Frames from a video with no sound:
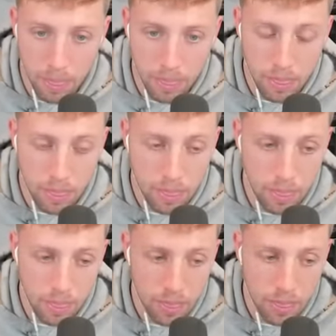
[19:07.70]
shoot them though.
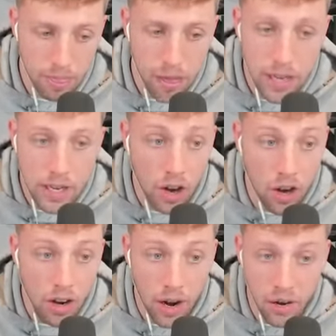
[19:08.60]
I can't.
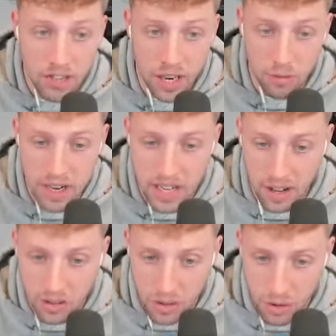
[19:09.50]
honestly, I really
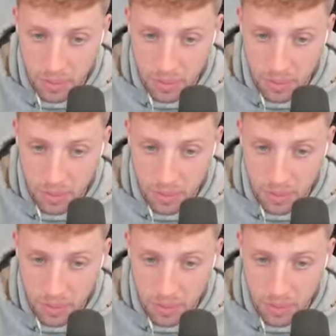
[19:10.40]
can't shoot them.